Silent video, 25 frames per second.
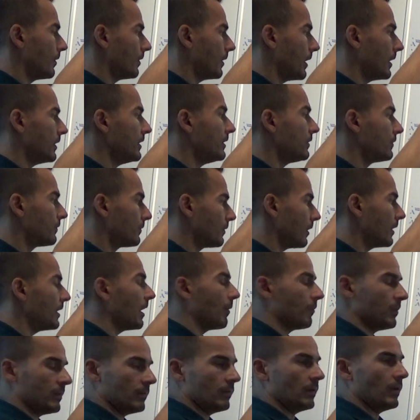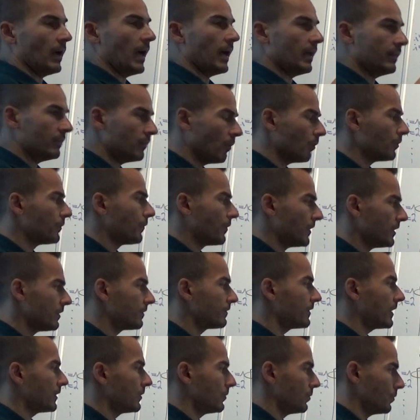at least those things
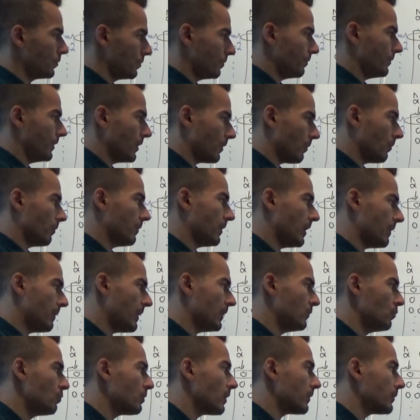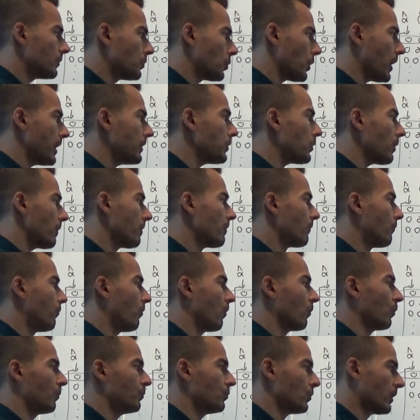that that do not change in the
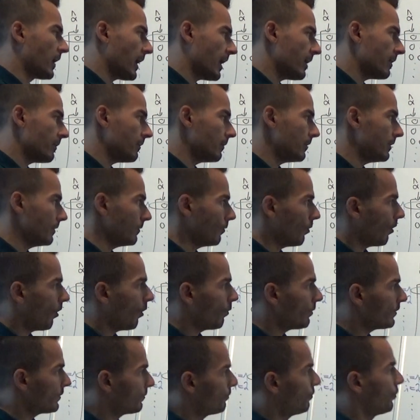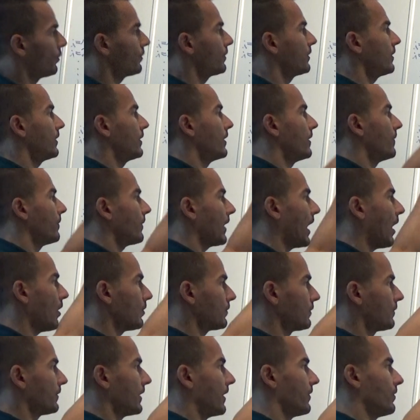for loop, you can always put
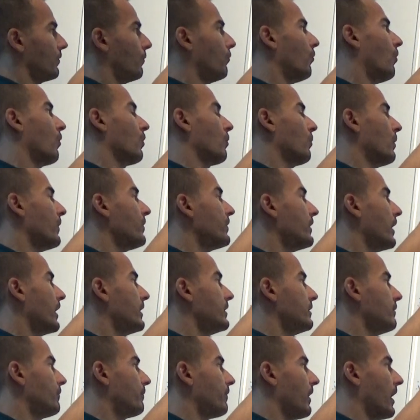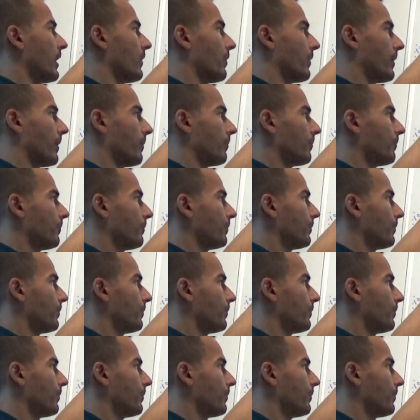outside the for loop and define them.